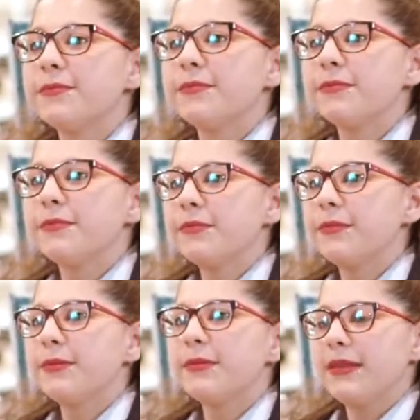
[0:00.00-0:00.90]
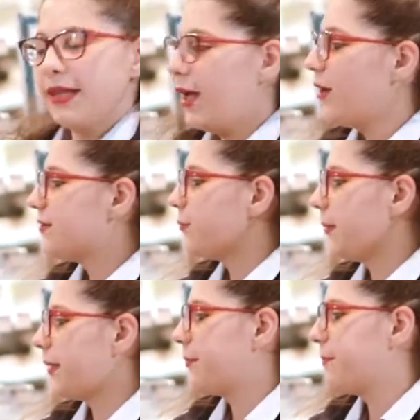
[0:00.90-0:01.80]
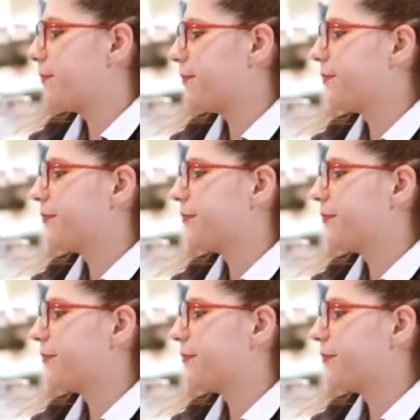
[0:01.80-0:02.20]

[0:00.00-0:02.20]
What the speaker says: in the future, people will pay